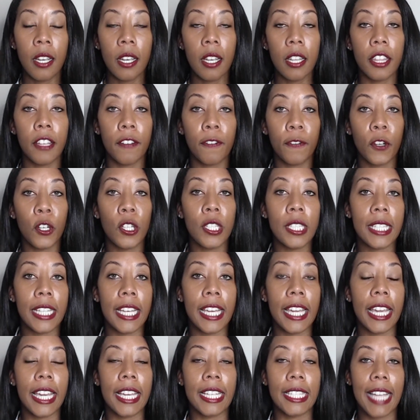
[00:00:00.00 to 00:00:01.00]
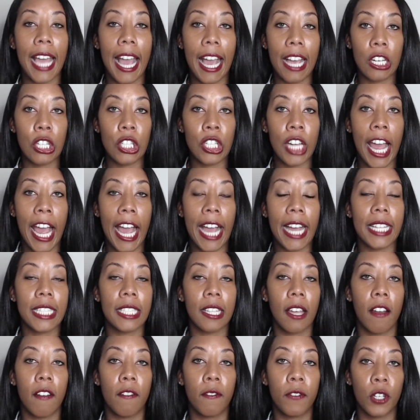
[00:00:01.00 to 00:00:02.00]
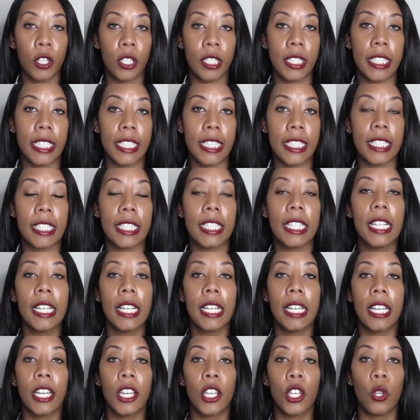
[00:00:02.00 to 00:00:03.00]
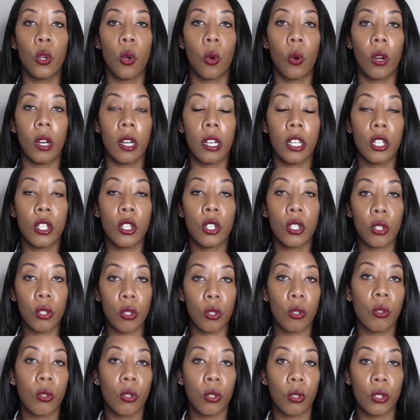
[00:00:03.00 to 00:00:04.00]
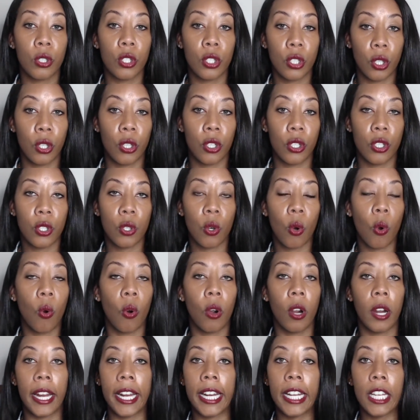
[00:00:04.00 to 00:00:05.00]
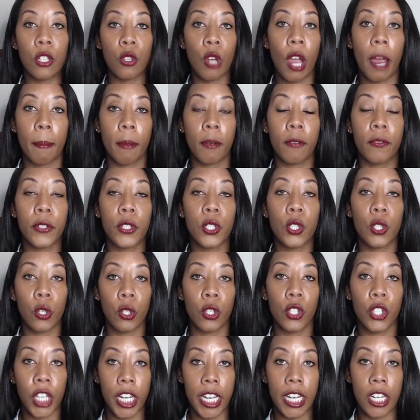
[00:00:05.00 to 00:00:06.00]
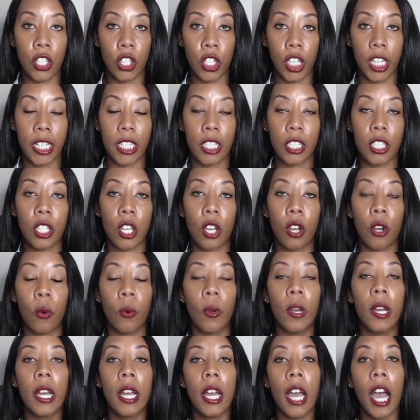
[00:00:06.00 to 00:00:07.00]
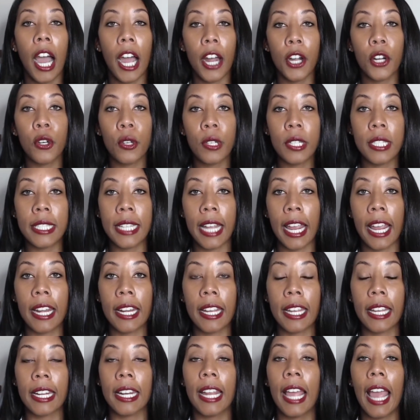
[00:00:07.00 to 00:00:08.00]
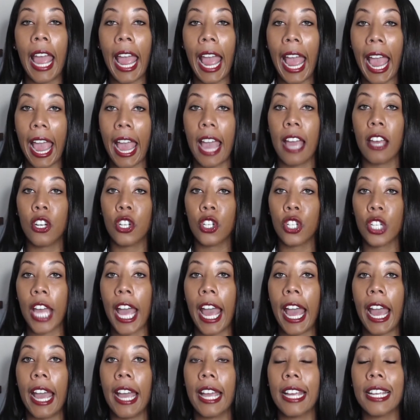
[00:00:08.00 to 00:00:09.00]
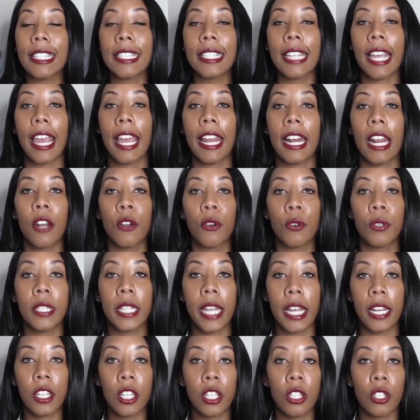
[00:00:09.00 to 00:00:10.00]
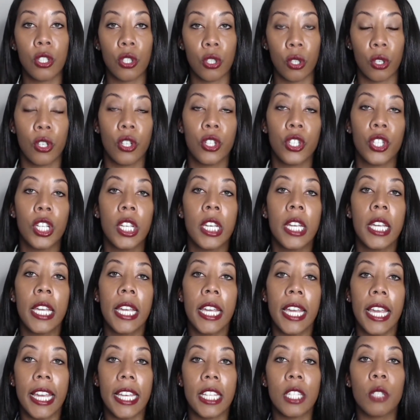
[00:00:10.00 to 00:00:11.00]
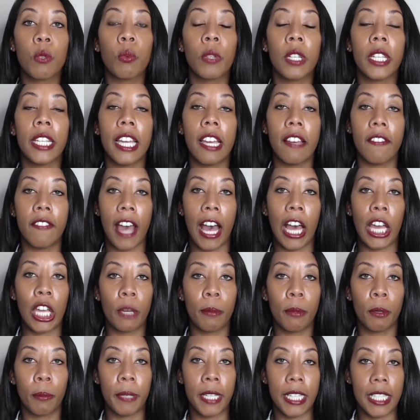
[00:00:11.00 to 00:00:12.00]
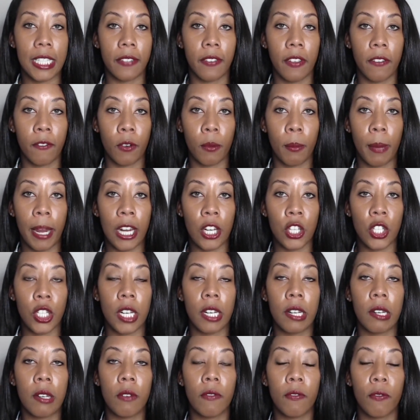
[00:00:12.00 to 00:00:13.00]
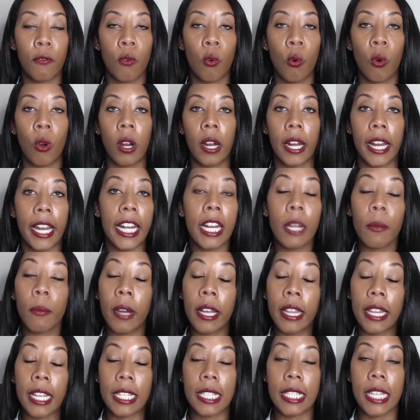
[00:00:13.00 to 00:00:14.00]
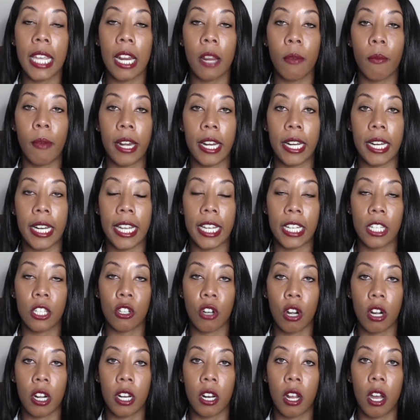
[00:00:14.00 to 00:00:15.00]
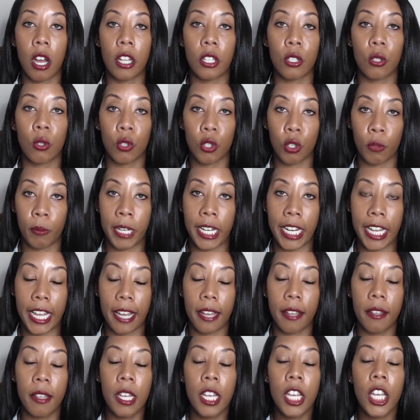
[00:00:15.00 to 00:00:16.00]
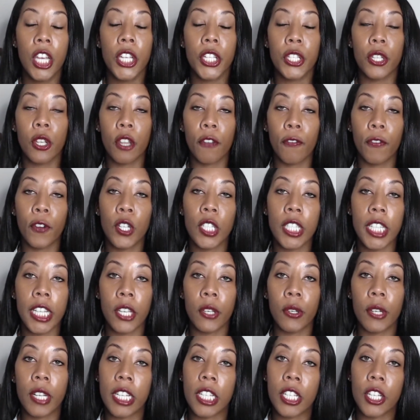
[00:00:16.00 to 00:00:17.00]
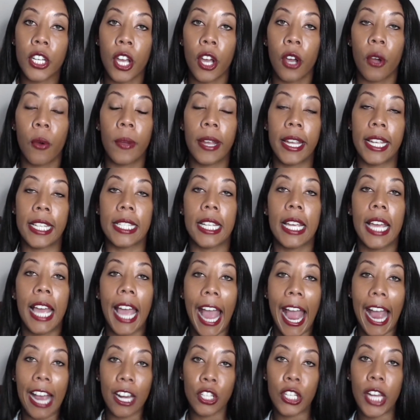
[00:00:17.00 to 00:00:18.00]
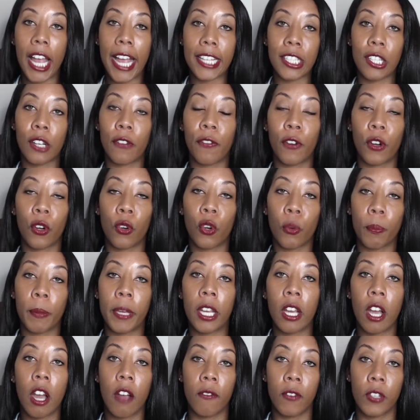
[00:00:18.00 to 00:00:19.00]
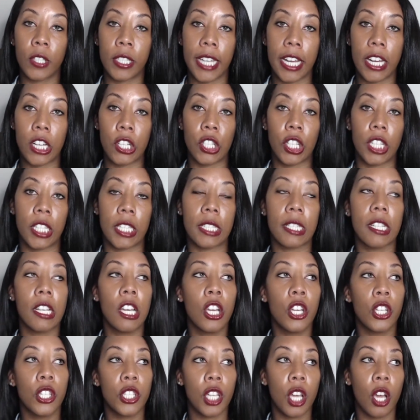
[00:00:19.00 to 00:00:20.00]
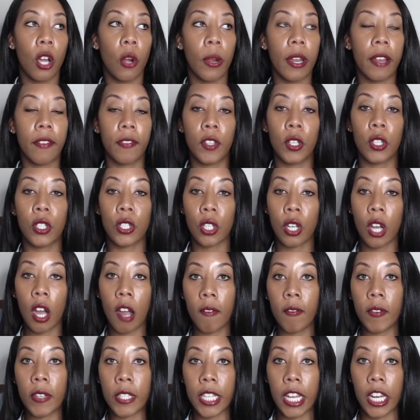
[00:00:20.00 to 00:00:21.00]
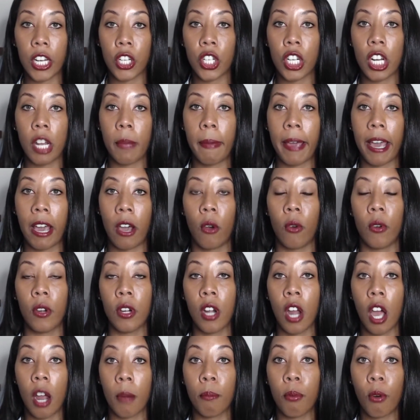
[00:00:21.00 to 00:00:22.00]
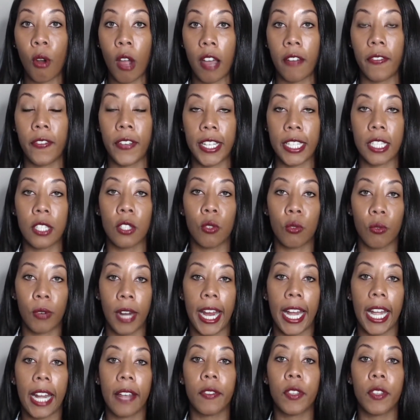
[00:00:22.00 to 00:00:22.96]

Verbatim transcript: The first thing is hashtags versus your Google search or any type of search engine. So, understanding hashtags and understanding search is really a valuable piece of information for anyone that's getting ready to get started on social media. So the first thing you need to know is hashtags are for grouping conversations. So if there's a conversation about nonprofits, great.